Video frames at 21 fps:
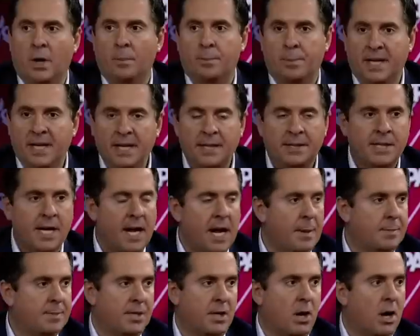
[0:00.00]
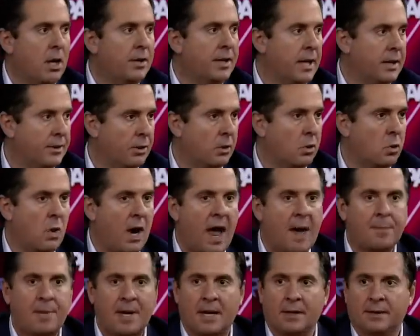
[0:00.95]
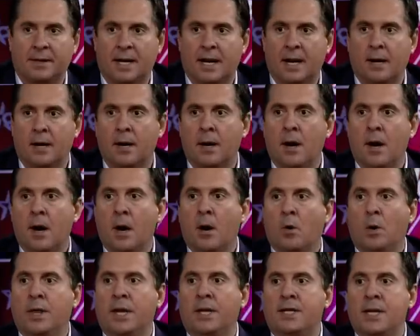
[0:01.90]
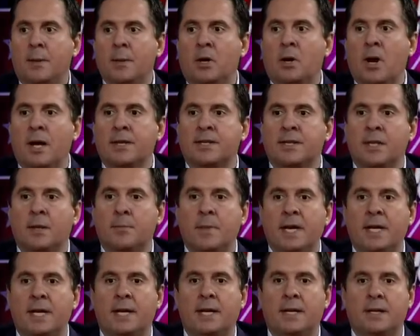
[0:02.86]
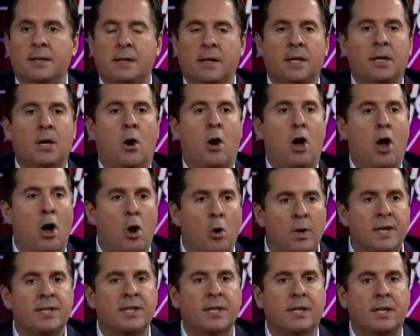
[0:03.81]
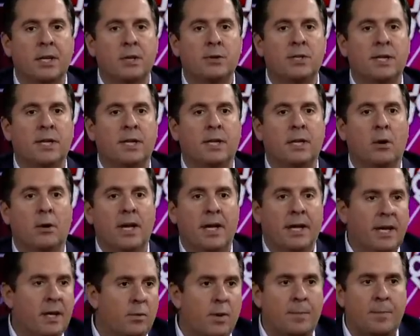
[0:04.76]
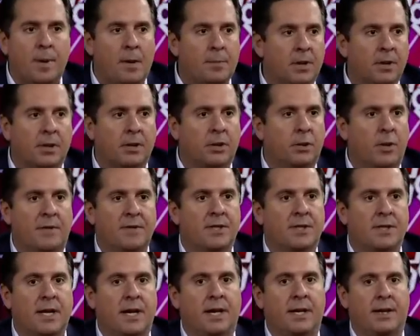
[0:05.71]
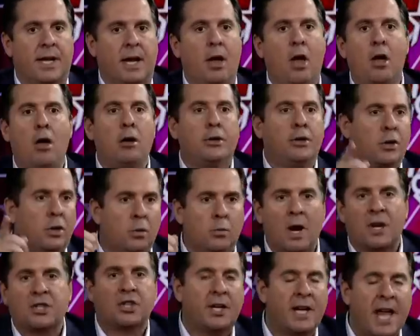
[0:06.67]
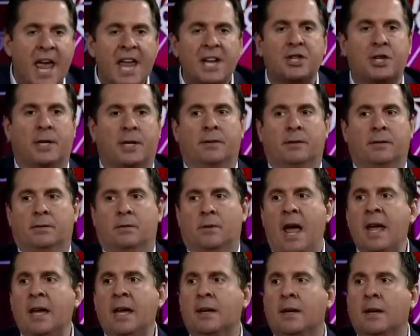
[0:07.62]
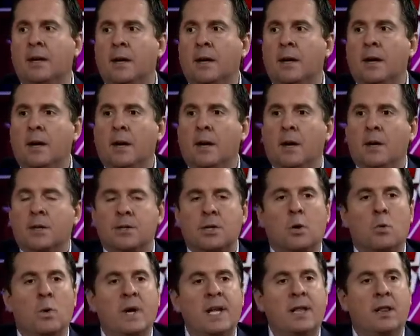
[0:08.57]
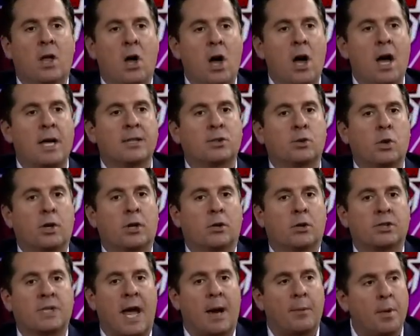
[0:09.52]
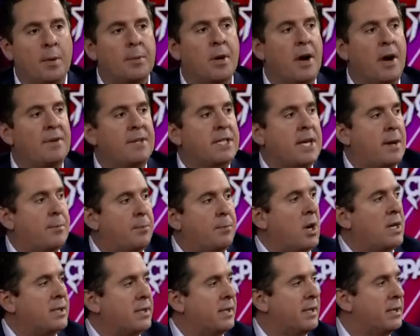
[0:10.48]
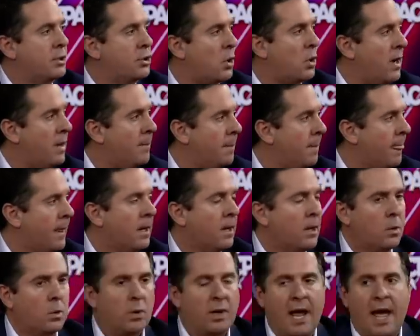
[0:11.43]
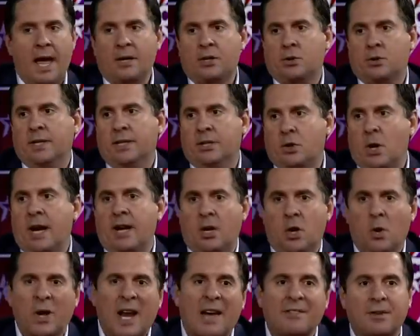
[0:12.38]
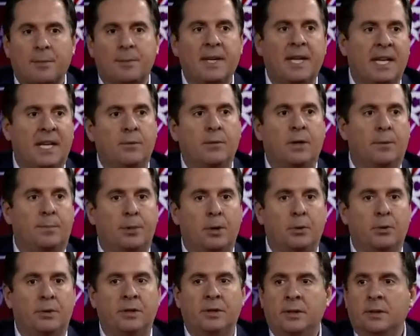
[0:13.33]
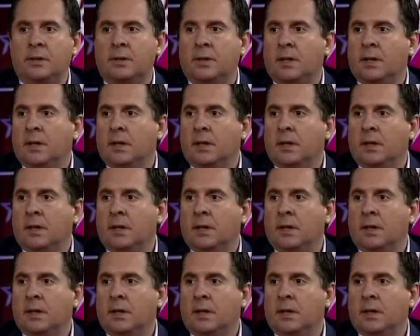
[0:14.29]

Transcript: P-tapes and all the other crap out there, with the Democrats and the media, always accusing, any Republican who ever said anything, oh, you're a Russian agent, right? So we lost critical time. Remember every time President Trump would actually try to go and have a meeting with Putin,